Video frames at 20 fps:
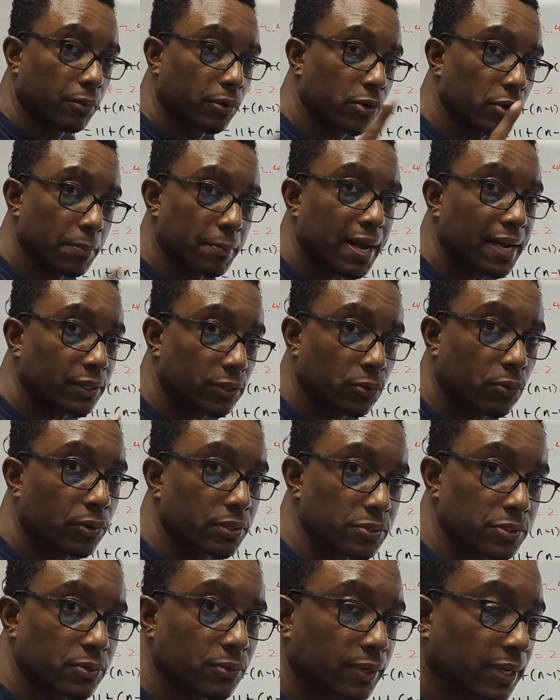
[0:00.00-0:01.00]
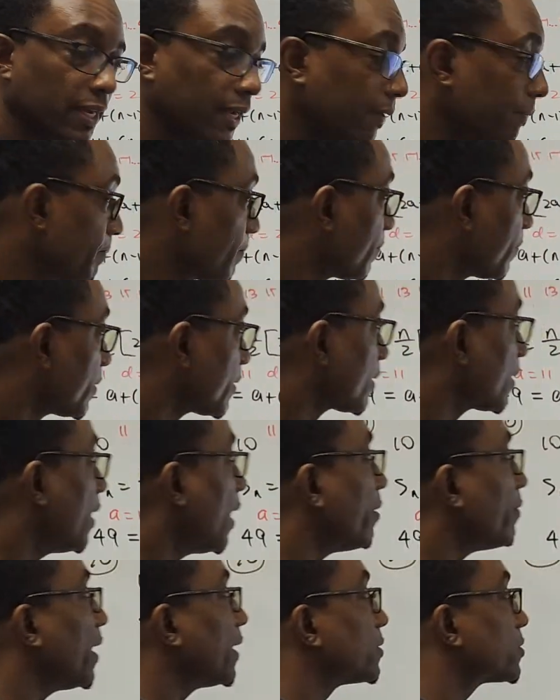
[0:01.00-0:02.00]
Moyo Math course. Okay?
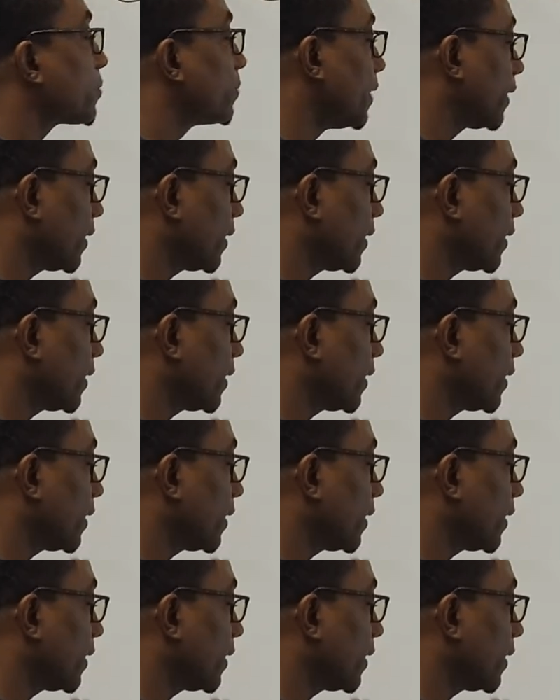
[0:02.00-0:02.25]
Alright, so